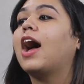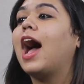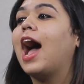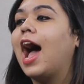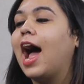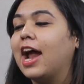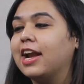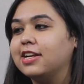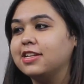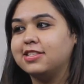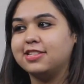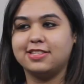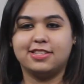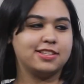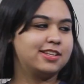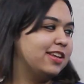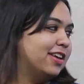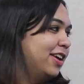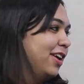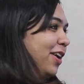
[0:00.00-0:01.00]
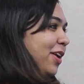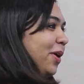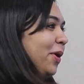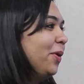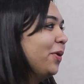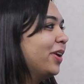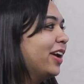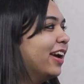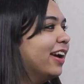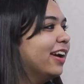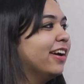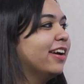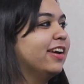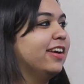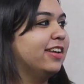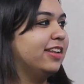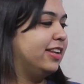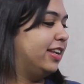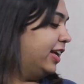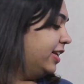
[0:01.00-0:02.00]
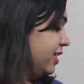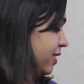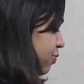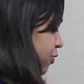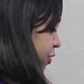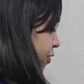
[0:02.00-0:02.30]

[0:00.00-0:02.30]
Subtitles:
ants. Okay, let's